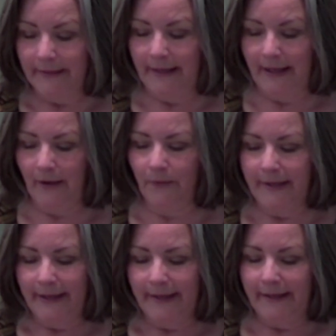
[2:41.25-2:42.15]
Now
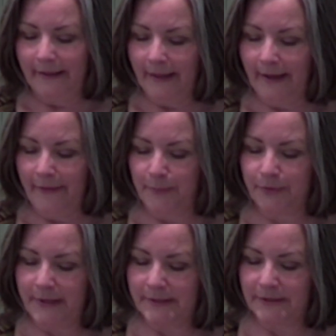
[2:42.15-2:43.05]
Eli the
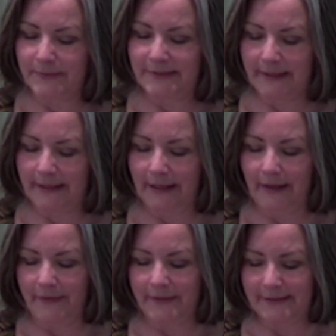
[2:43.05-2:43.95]
priest was sitting
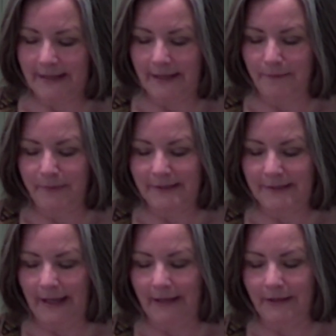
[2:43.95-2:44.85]
on the seat
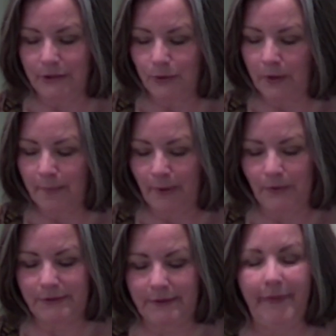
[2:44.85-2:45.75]
beside the
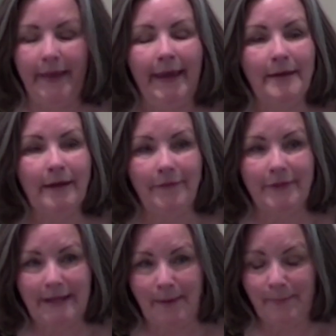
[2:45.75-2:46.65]
doorpost of the
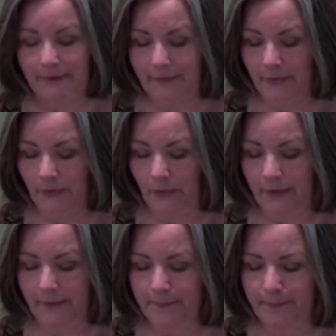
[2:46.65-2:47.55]
temple of the Lord.